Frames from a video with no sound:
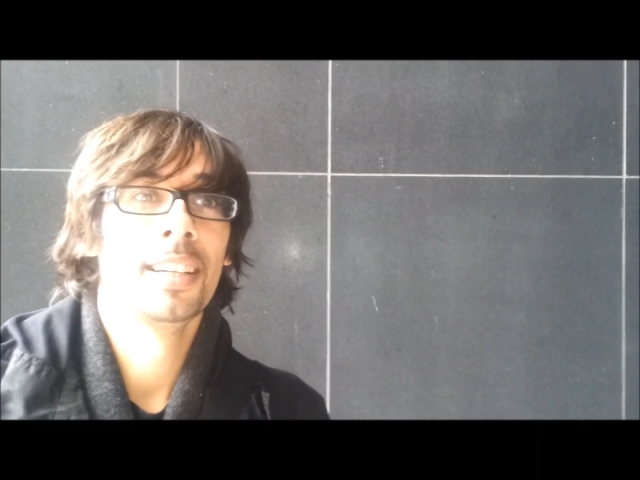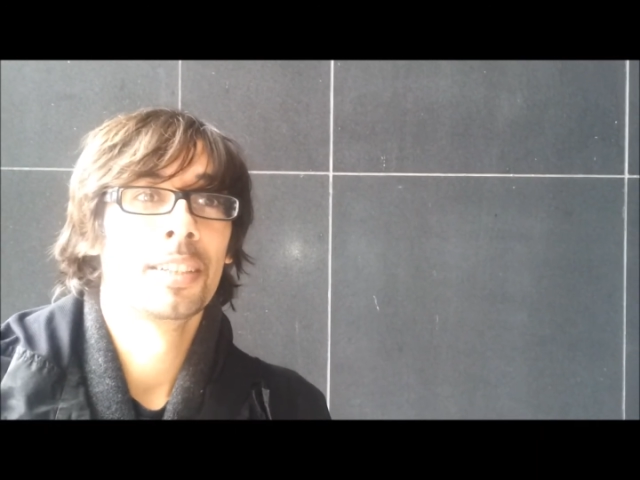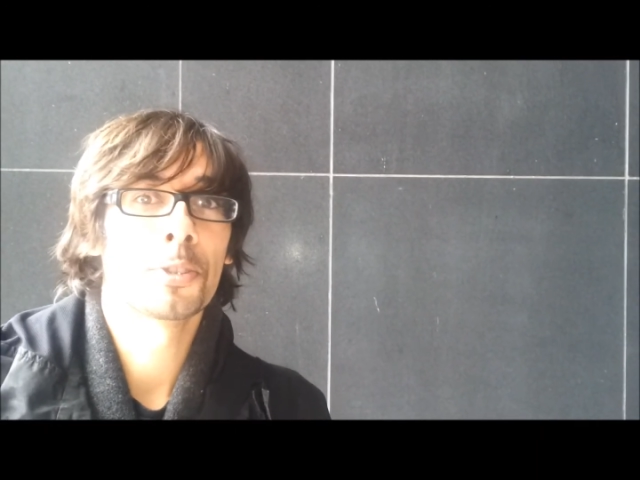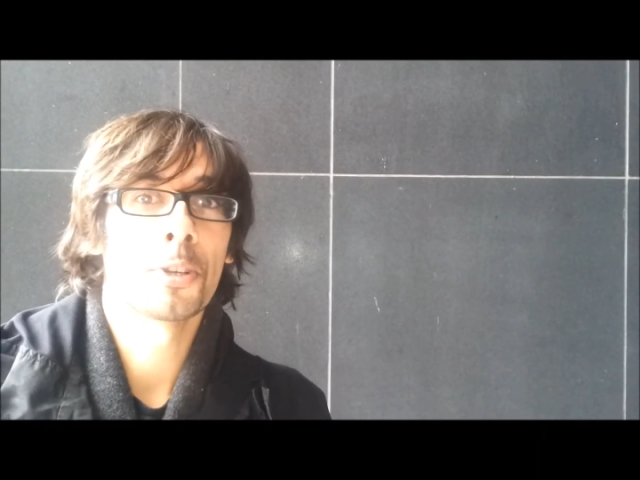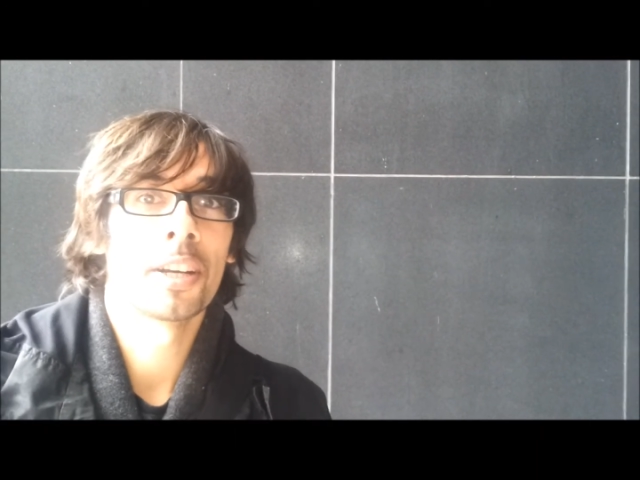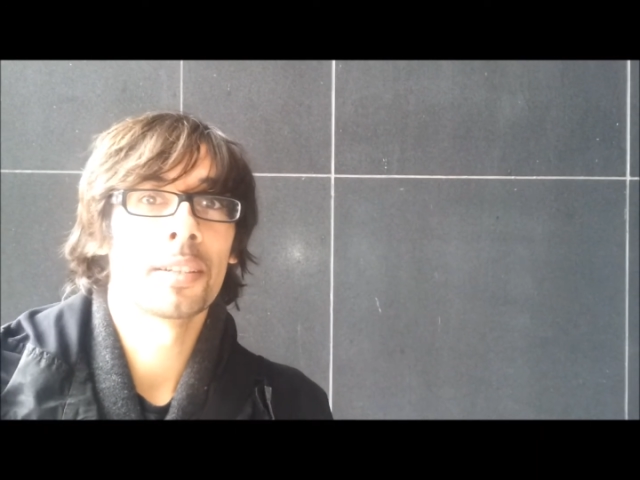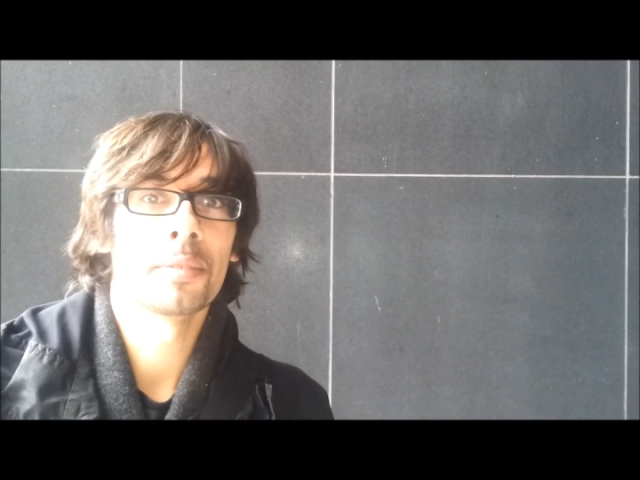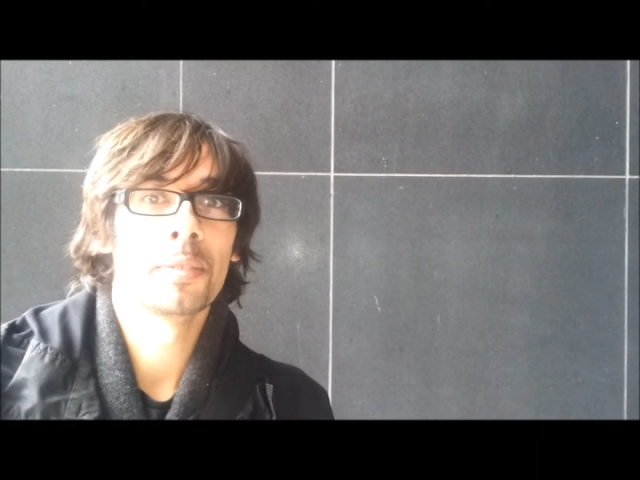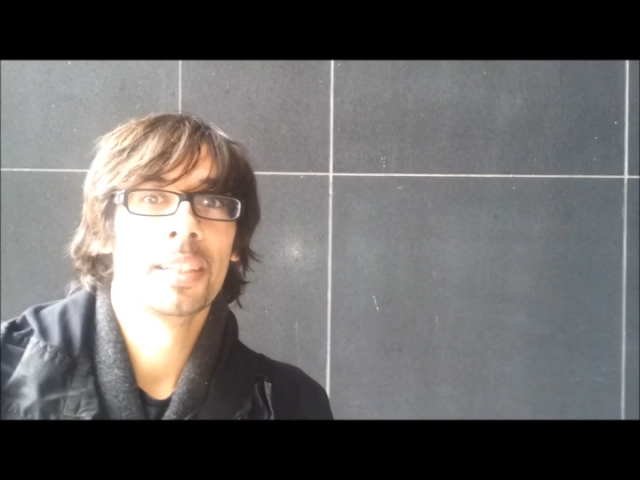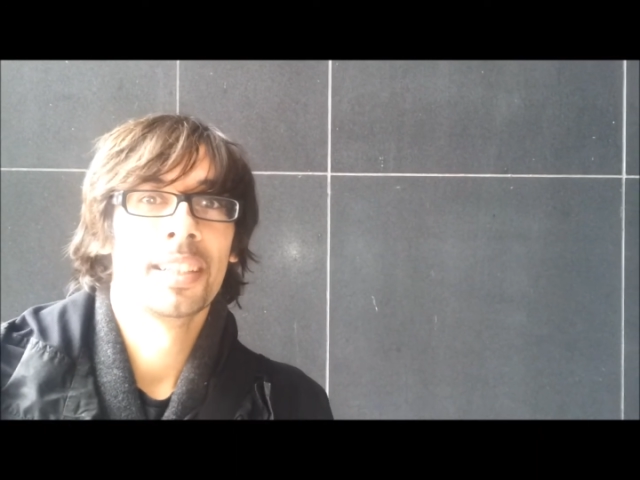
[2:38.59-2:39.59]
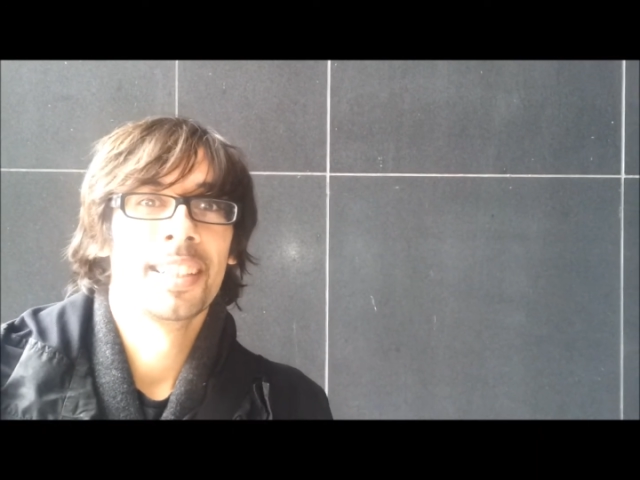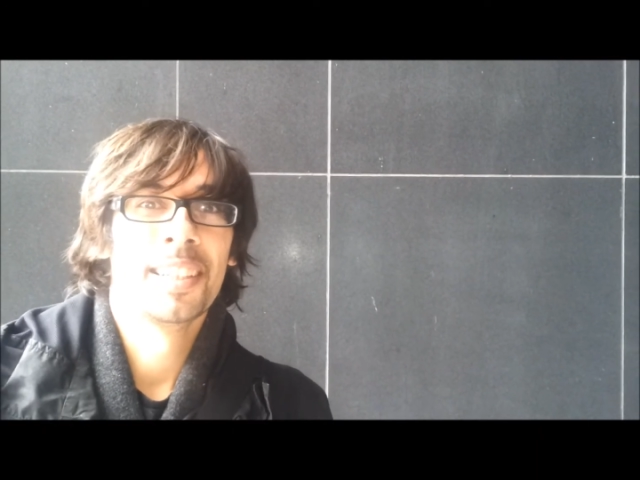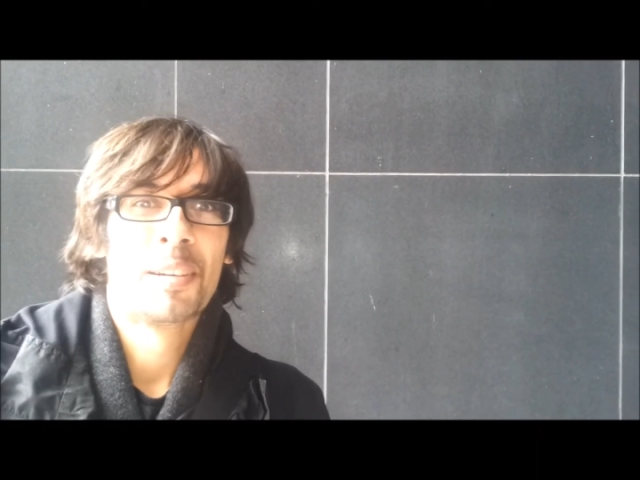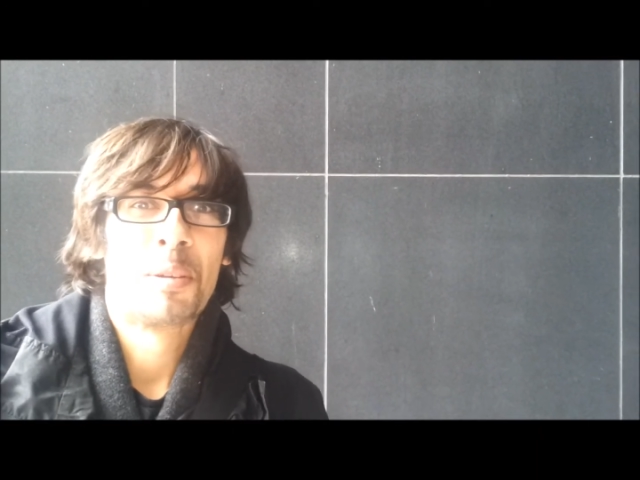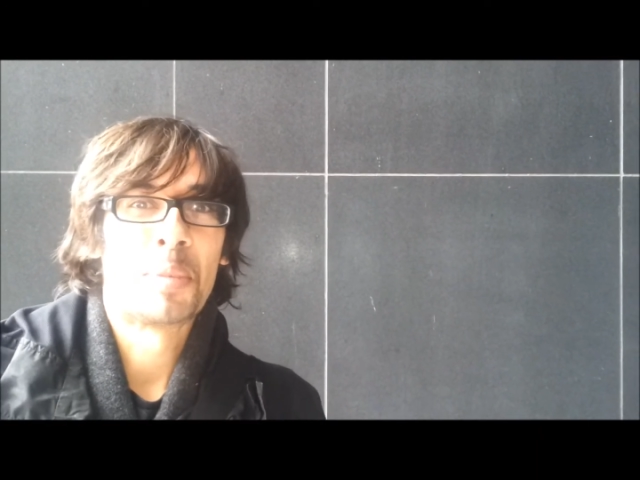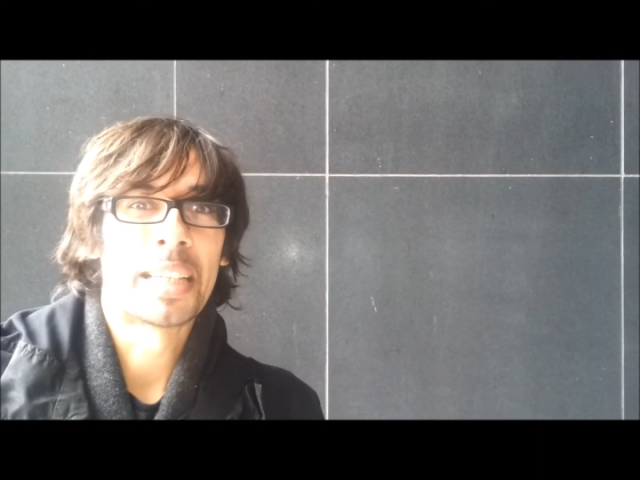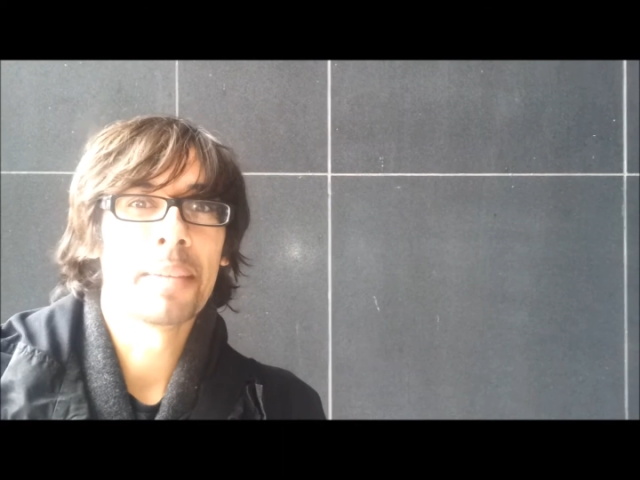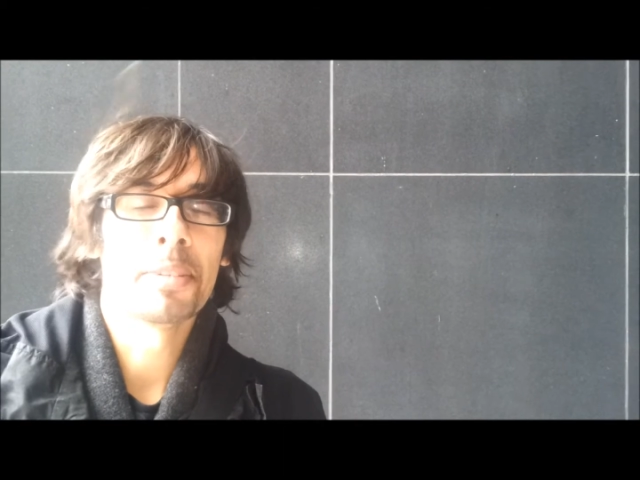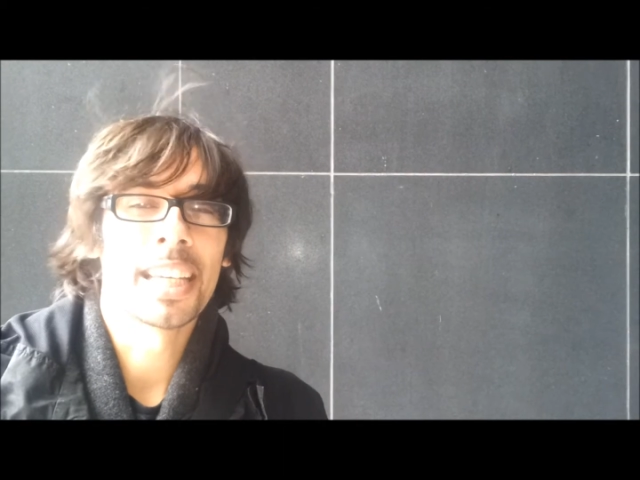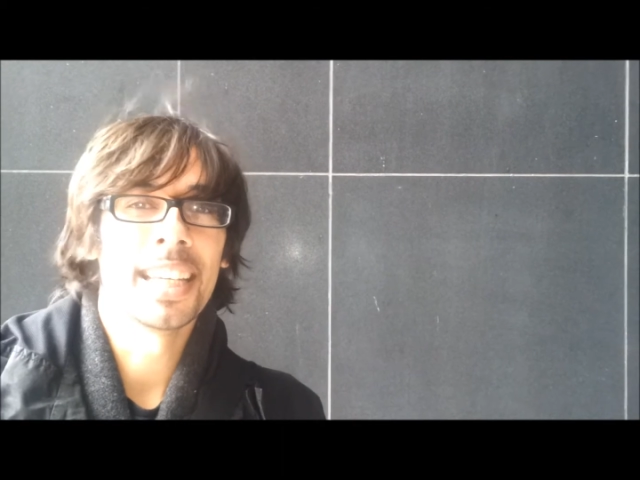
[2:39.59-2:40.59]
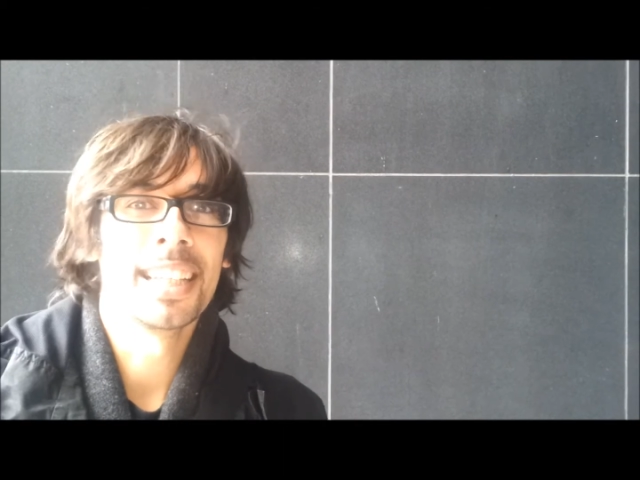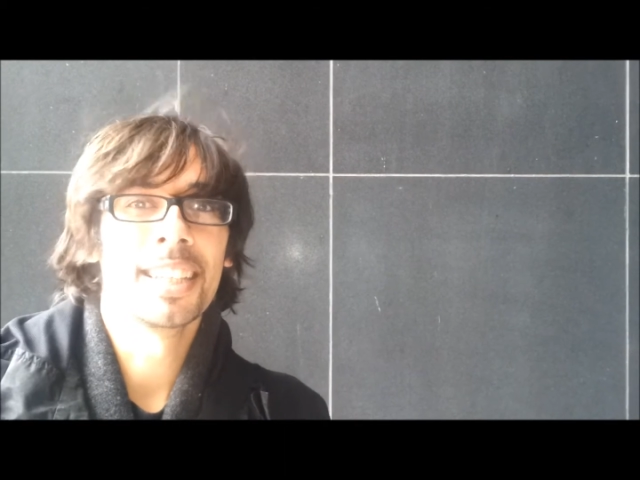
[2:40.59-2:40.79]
try and gimmicky